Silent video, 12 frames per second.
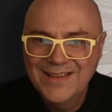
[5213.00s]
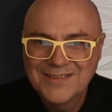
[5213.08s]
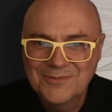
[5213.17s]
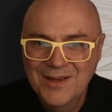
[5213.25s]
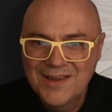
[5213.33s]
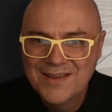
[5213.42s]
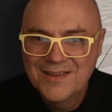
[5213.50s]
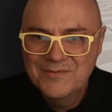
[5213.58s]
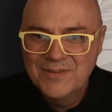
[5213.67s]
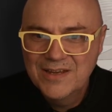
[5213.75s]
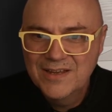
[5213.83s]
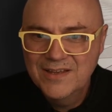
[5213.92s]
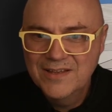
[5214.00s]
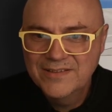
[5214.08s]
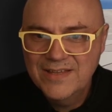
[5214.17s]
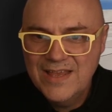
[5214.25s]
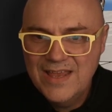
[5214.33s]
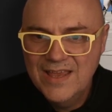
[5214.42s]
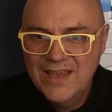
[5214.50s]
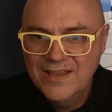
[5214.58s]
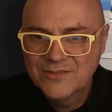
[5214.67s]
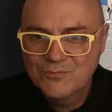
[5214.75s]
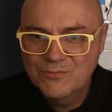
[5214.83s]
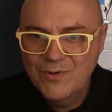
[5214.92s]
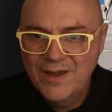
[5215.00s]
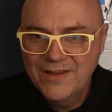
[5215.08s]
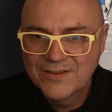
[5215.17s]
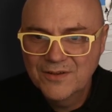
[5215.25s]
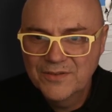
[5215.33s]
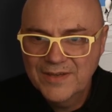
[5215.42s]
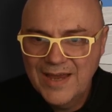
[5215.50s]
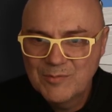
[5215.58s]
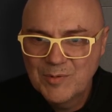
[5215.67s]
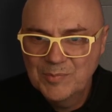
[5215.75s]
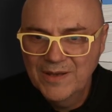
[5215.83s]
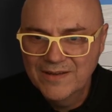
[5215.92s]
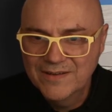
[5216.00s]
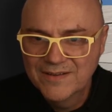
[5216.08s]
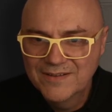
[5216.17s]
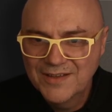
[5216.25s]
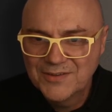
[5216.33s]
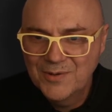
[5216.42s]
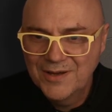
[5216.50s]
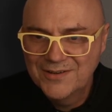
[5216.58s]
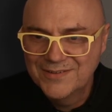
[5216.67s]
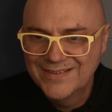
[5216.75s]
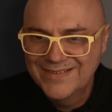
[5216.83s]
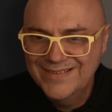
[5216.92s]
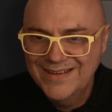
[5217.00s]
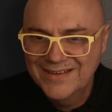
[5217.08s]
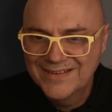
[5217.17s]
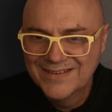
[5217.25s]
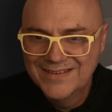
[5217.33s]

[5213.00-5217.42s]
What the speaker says: why. Because he is right on the camera plane. That's why I couldn't see it.